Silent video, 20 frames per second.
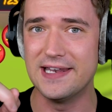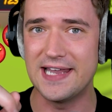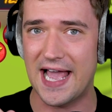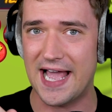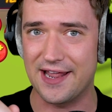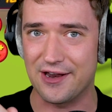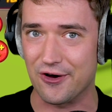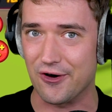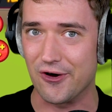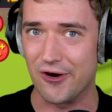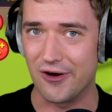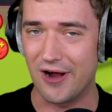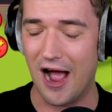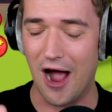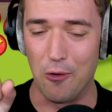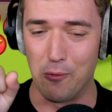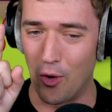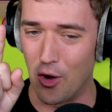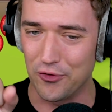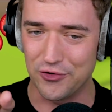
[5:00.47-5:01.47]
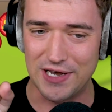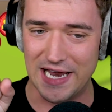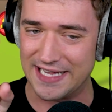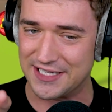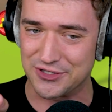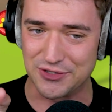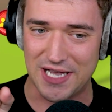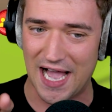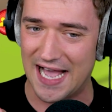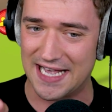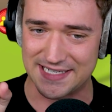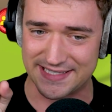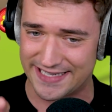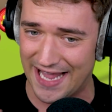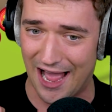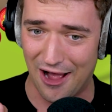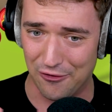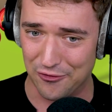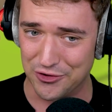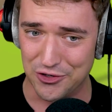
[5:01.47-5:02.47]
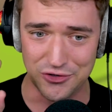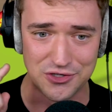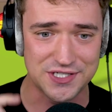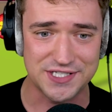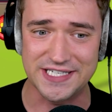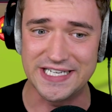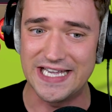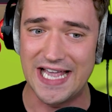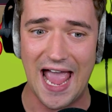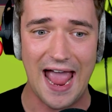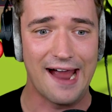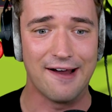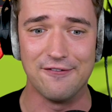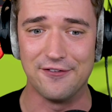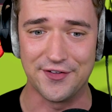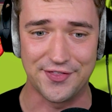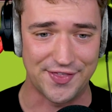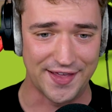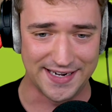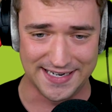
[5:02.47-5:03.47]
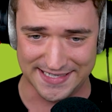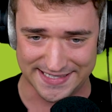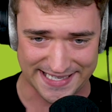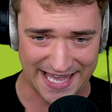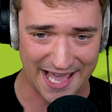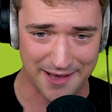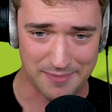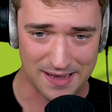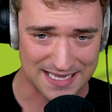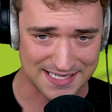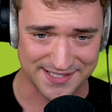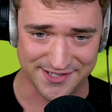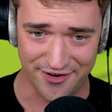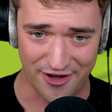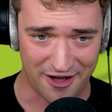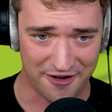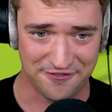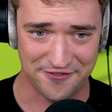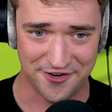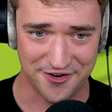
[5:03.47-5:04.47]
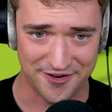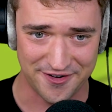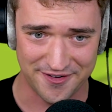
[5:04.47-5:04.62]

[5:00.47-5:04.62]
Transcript: later. I won't let you guys down. You'll see everything this game has to offer.